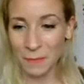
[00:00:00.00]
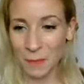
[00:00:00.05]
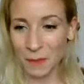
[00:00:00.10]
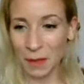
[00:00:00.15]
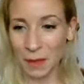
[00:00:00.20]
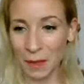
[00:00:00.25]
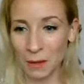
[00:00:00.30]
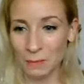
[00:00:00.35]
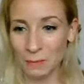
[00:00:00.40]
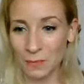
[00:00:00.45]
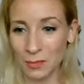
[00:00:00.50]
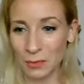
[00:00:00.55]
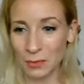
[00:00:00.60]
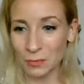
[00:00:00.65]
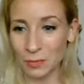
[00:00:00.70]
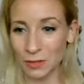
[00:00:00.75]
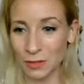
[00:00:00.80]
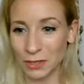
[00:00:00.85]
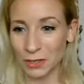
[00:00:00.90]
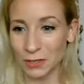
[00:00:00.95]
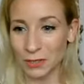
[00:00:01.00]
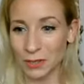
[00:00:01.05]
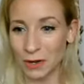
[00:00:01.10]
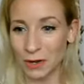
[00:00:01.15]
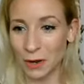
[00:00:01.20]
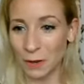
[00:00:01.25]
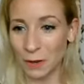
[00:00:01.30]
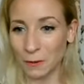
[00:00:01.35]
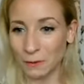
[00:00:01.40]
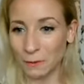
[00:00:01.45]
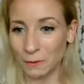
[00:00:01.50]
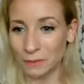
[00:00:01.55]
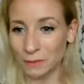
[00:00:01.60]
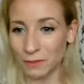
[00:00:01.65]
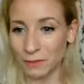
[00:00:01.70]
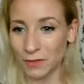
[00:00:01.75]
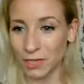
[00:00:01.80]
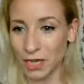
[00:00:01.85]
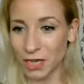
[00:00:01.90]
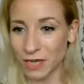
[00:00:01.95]
Um, somebody you know.
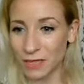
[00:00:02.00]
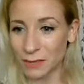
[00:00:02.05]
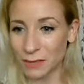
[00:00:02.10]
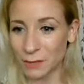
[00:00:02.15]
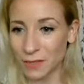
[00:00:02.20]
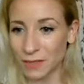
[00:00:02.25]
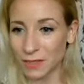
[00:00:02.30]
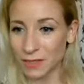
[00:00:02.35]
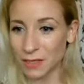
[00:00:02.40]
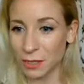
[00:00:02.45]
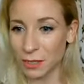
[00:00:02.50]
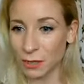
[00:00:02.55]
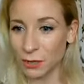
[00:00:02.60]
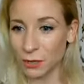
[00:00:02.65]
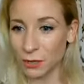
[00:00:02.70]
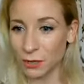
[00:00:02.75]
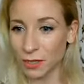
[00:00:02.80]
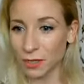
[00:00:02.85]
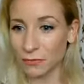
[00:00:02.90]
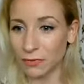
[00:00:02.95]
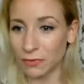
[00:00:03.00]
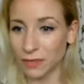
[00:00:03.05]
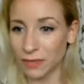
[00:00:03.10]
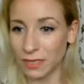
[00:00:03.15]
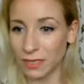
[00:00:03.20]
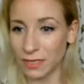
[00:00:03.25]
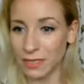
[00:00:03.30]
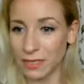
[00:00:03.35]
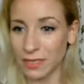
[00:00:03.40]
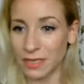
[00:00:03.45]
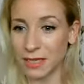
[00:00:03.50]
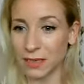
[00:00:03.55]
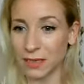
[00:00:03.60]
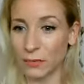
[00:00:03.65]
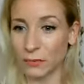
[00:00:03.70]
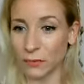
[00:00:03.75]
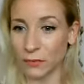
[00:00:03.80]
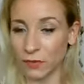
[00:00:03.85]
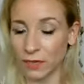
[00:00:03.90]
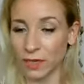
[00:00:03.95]
Jane Smith said, yawning, releasing, and
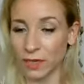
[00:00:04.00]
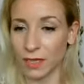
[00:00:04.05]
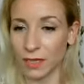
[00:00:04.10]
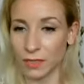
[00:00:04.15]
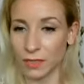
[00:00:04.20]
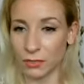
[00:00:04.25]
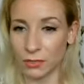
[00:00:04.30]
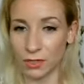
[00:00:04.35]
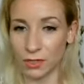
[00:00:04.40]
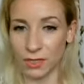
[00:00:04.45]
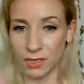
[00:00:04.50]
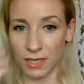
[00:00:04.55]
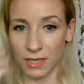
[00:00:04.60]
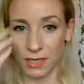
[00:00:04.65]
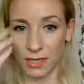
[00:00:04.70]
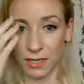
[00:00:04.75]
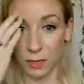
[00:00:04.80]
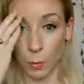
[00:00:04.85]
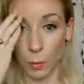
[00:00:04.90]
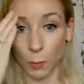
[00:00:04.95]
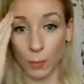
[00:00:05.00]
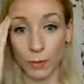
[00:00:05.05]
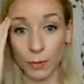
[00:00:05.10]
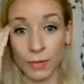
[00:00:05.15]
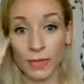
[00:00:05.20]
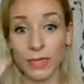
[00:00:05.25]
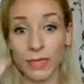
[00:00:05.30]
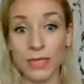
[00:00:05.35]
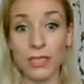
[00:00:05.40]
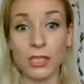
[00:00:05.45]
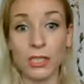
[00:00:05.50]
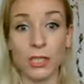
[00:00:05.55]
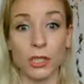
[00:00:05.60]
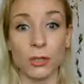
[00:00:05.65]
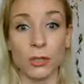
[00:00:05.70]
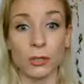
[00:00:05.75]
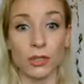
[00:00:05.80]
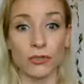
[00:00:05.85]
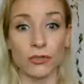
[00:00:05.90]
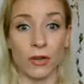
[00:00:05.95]
feel exhausted. So please do
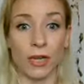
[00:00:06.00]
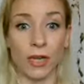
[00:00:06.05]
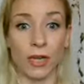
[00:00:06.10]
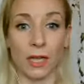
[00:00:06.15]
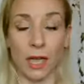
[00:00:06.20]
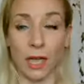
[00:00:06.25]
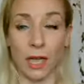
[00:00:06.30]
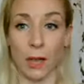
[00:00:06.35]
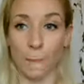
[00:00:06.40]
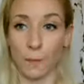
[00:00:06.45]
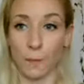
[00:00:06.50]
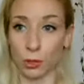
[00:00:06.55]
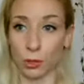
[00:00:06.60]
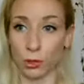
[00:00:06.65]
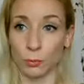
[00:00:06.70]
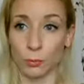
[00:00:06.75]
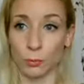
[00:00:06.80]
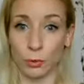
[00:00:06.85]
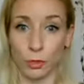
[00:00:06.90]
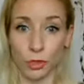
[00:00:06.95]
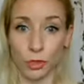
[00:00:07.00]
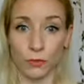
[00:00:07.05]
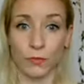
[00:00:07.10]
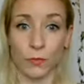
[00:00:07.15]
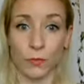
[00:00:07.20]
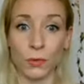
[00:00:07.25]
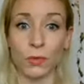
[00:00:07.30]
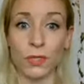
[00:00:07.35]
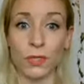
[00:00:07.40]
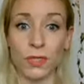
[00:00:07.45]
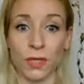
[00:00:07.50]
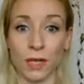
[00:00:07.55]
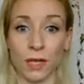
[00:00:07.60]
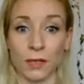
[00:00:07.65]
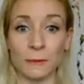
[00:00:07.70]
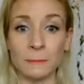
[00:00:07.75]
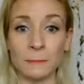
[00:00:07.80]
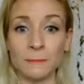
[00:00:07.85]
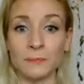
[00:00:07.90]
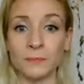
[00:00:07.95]
drink um, a good bunch of water
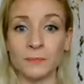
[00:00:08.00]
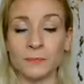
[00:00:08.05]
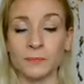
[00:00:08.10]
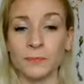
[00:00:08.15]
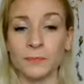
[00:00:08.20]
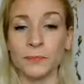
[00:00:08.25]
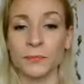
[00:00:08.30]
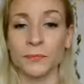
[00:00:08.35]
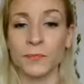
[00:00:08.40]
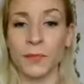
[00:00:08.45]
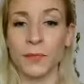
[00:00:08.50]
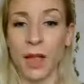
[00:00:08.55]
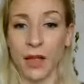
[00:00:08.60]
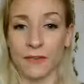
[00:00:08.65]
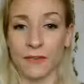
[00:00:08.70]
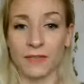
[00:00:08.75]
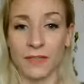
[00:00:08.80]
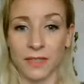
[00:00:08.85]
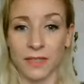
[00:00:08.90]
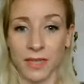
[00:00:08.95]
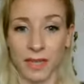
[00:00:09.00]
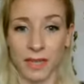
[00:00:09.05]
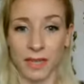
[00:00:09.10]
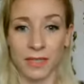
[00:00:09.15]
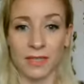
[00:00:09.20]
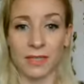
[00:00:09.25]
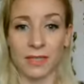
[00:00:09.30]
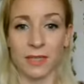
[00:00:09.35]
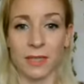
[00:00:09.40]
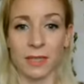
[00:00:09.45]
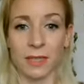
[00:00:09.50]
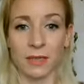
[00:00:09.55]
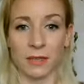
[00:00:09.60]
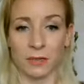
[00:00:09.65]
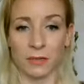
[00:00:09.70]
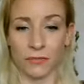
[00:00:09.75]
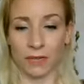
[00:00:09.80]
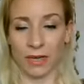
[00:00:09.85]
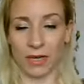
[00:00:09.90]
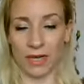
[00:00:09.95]
after this to
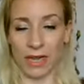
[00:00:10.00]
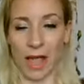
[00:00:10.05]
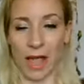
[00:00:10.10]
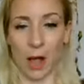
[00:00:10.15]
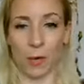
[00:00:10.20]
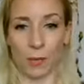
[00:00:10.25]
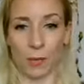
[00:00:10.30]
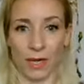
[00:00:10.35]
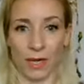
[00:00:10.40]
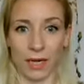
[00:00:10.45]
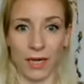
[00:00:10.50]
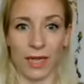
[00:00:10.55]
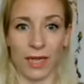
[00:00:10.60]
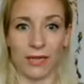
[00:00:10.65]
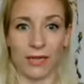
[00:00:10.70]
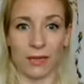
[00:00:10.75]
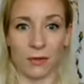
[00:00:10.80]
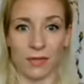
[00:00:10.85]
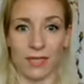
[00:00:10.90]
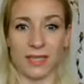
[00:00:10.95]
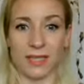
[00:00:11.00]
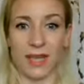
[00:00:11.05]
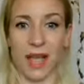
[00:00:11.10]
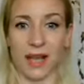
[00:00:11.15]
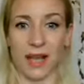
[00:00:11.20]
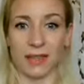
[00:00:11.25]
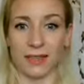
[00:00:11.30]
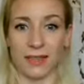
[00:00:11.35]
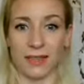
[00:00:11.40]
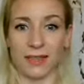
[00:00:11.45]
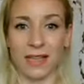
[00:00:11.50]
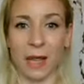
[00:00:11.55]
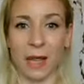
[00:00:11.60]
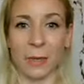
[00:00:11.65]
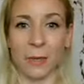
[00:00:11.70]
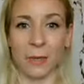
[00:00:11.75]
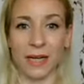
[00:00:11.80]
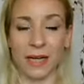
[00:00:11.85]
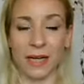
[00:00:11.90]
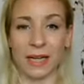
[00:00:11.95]
really help clear those cells,
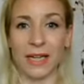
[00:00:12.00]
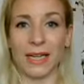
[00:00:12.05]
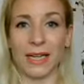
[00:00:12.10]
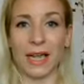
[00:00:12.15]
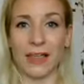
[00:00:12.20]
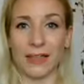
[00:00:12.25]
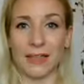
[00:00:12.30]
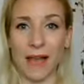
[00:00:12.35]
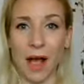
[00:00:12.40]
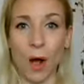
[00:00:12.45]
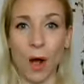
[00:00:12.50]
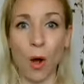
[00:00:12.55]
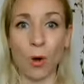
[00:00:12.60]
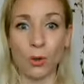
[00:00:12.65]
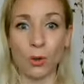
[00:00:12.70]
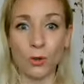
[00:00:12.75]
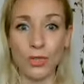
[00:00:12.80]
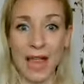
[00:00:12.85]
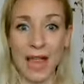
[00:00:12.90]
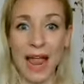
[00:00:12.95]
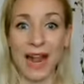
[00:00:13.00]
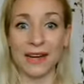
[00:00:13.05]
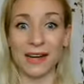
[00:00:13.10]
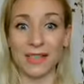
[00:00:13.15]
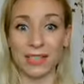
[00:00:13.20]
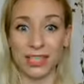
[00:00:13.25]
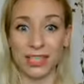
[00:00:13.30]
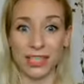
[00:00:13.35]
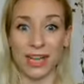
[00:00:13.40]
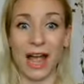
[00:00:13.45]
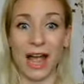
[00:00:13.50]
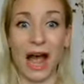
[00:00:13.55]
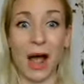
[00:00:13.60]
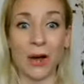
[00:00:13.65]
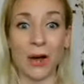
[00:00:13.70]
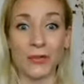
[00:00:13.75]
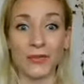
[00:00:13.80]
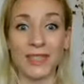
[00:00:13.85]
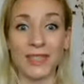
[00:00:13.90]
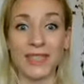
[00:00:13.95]
help clear, get that old energy out
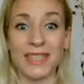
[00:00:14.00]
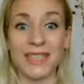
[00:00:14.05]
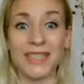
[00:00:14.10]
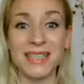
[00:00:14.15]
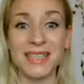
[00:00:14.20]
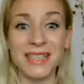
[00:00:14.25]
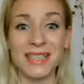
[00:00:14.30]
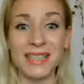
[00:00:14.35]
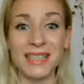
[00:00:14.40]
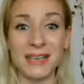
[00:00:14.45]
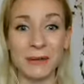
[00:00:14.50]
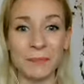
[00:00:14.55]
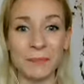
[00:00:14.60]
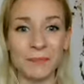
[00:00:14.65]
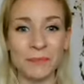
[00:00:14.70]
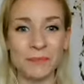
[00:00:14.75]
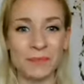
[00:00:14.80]
of the system.